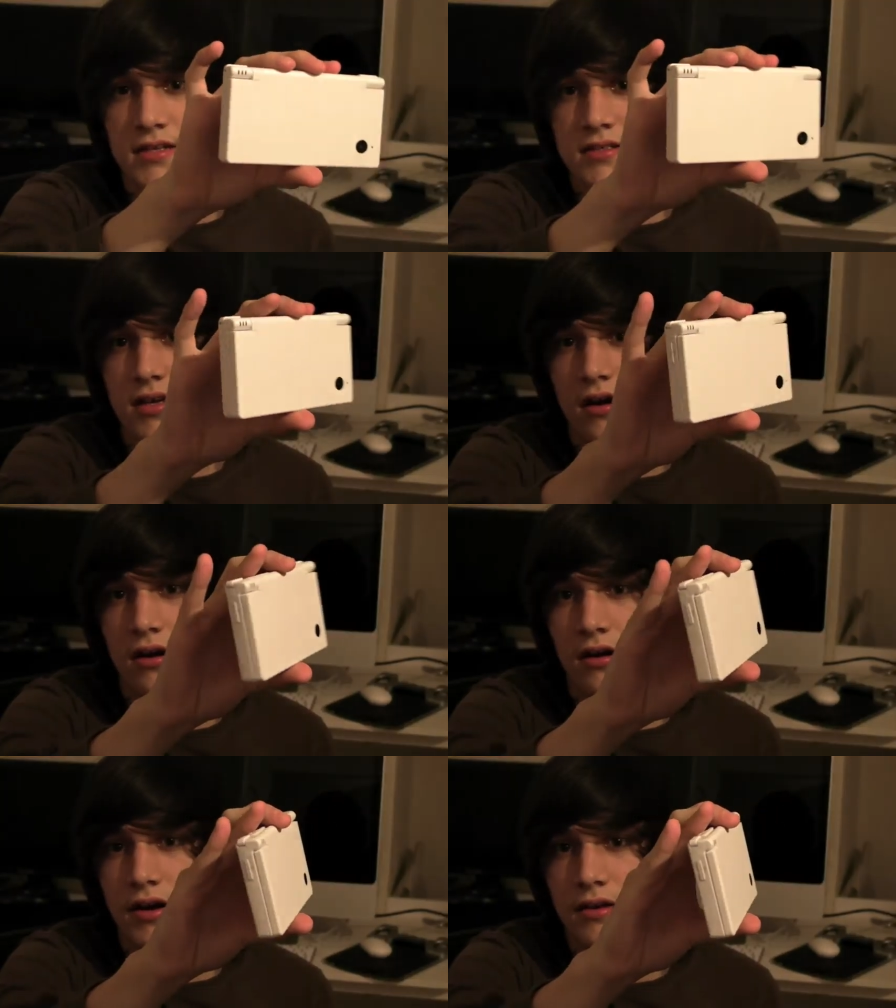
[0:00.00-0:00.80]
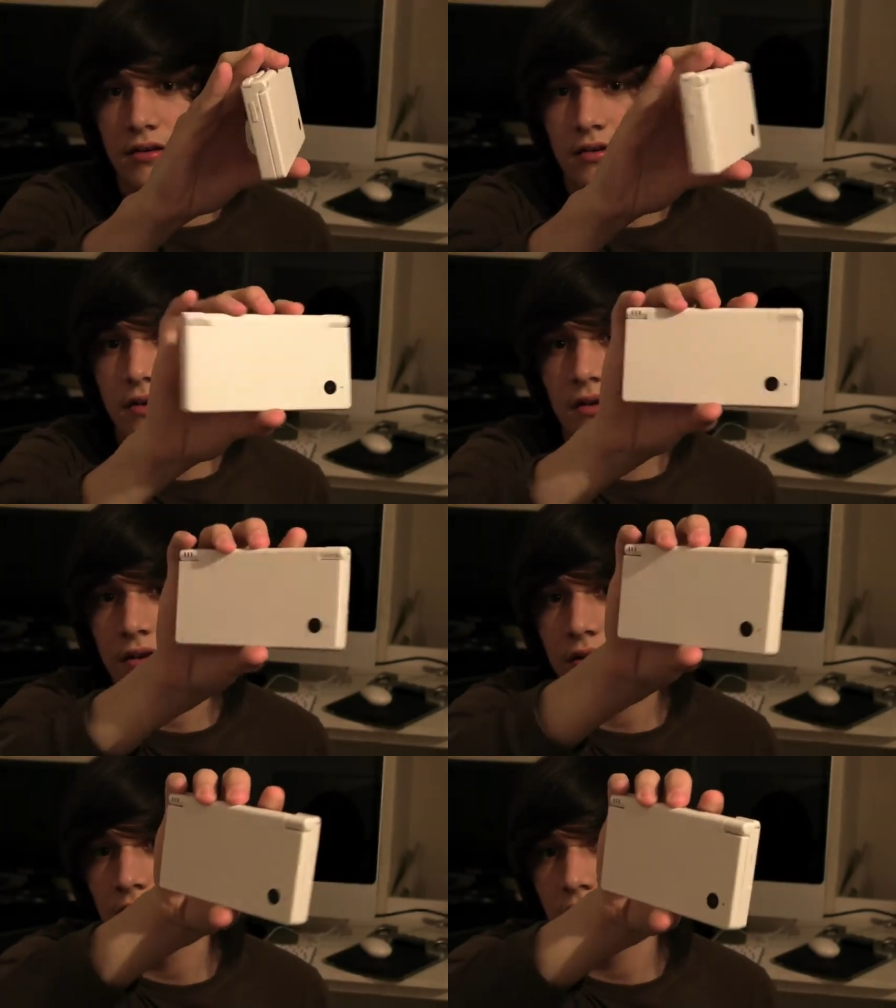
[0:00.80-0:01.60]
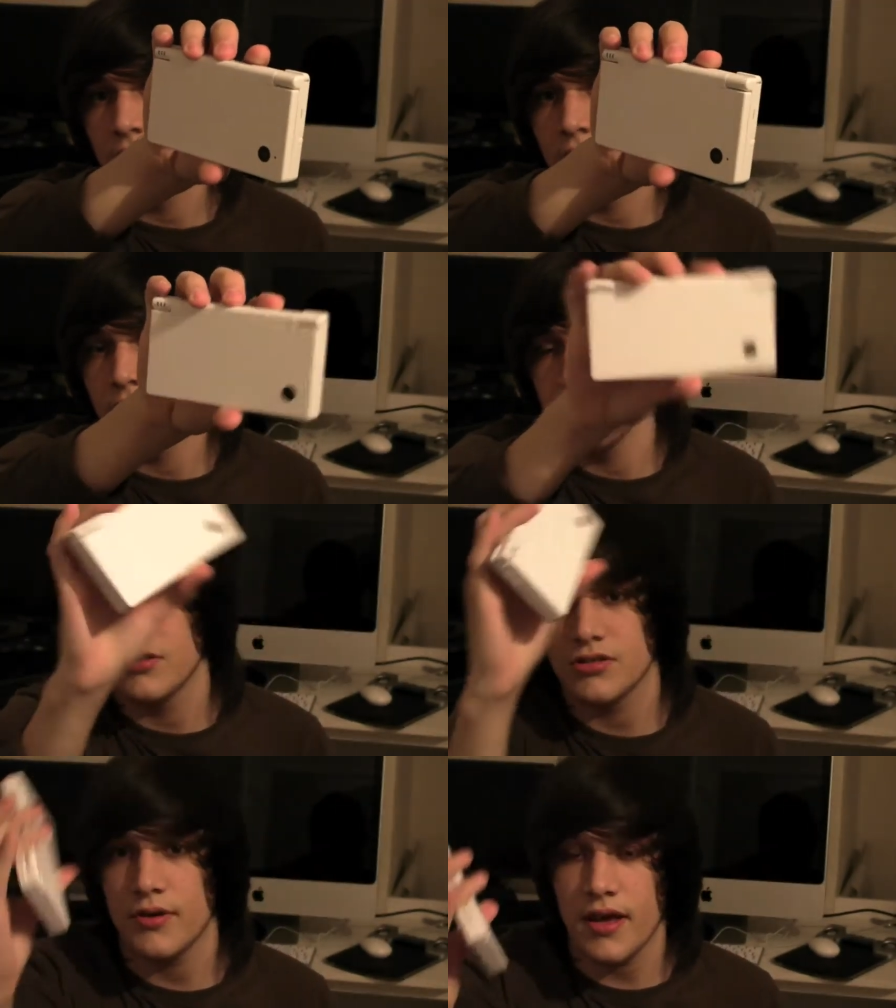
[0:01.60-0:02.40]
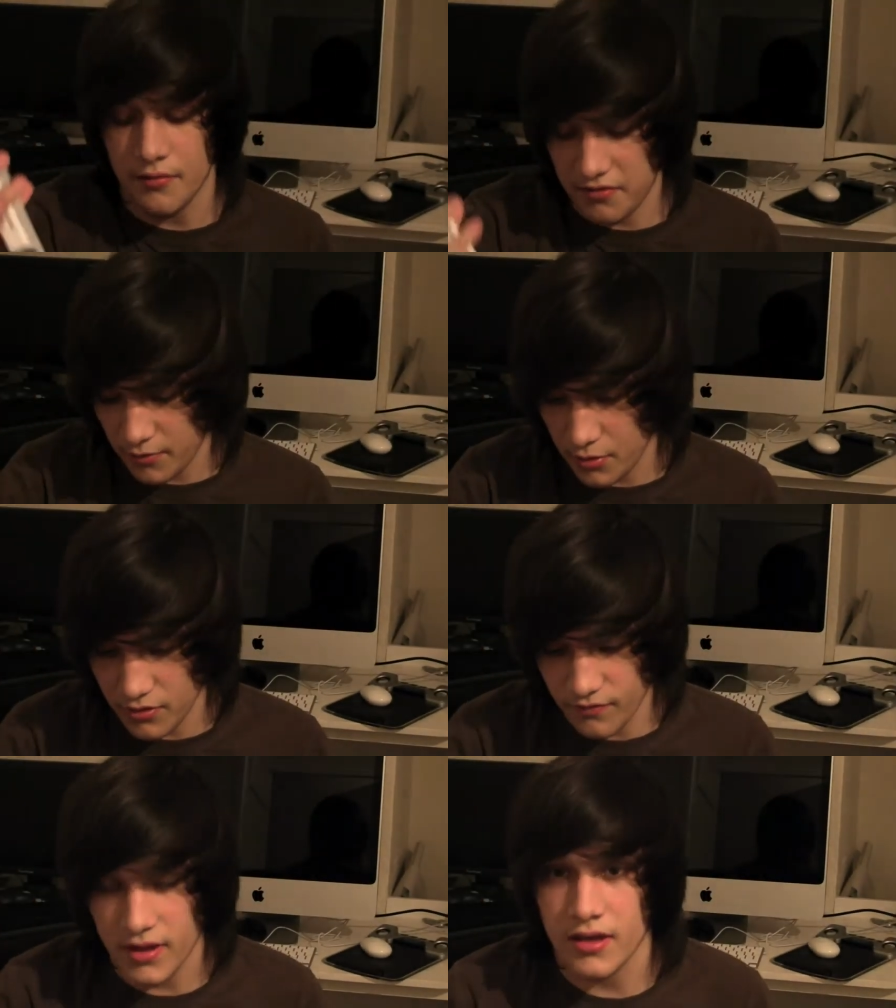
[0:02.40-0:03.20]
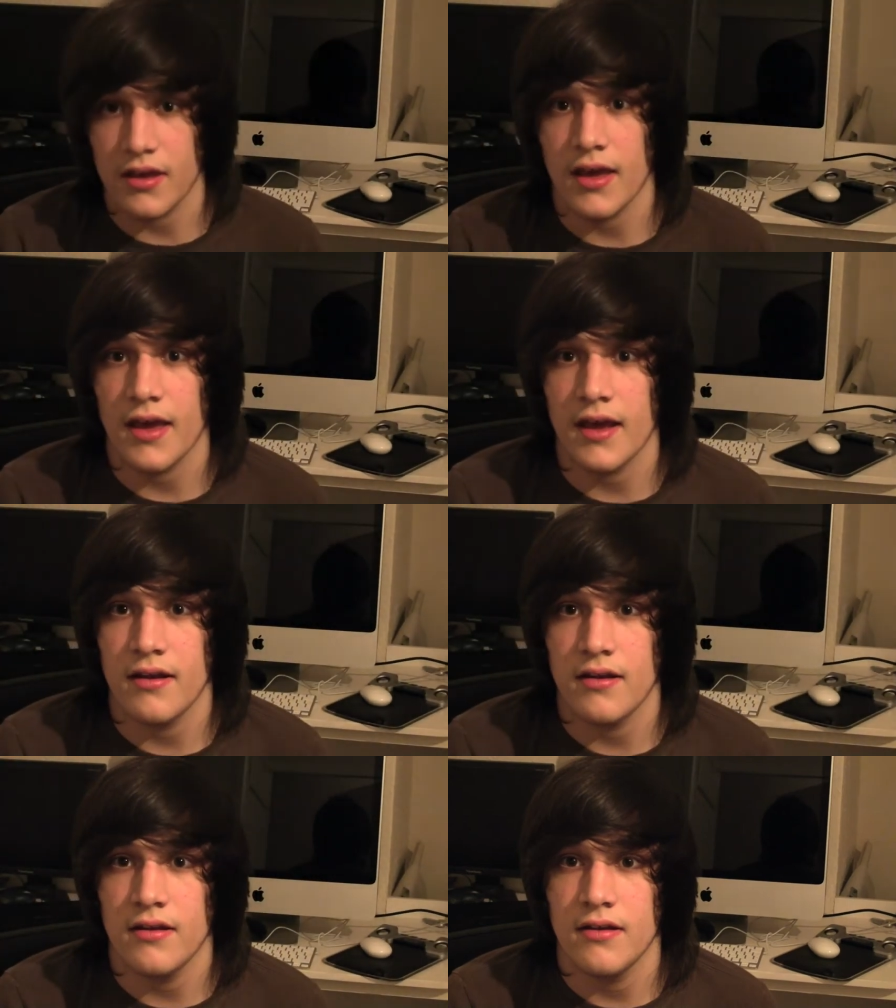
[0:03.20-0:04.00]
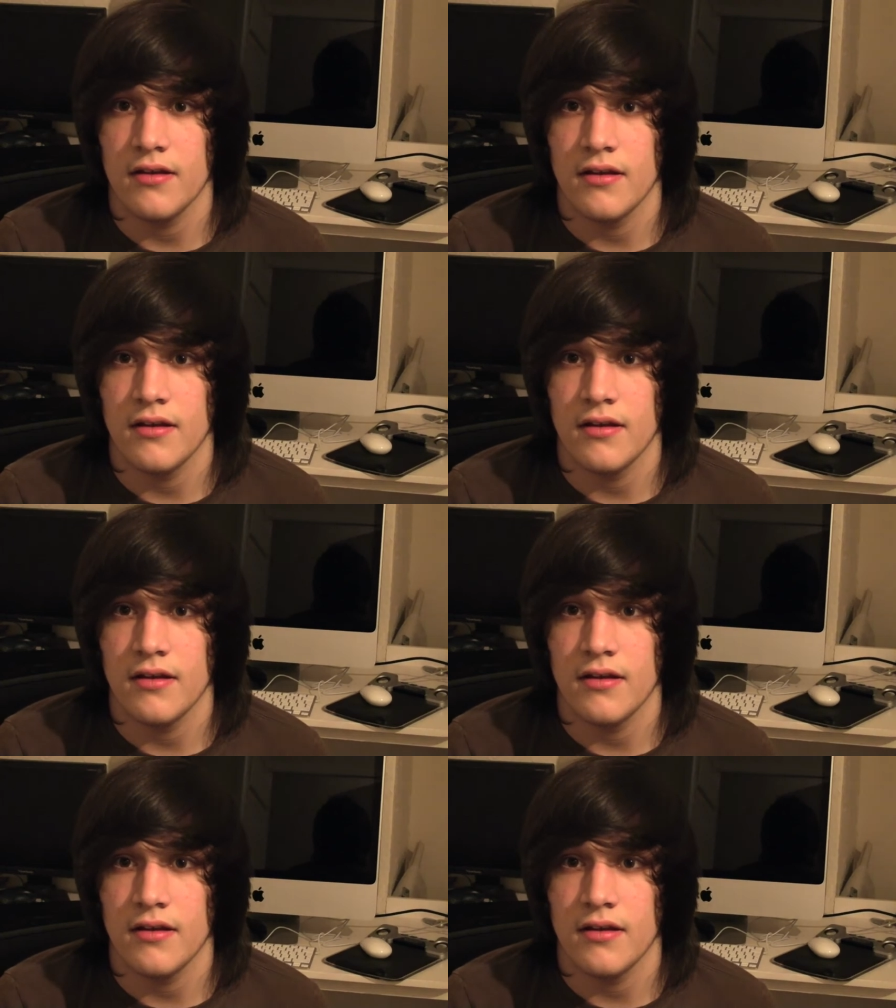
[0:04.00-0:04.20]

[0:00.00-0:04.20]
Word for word: S I? So yeah, tell me what you think, and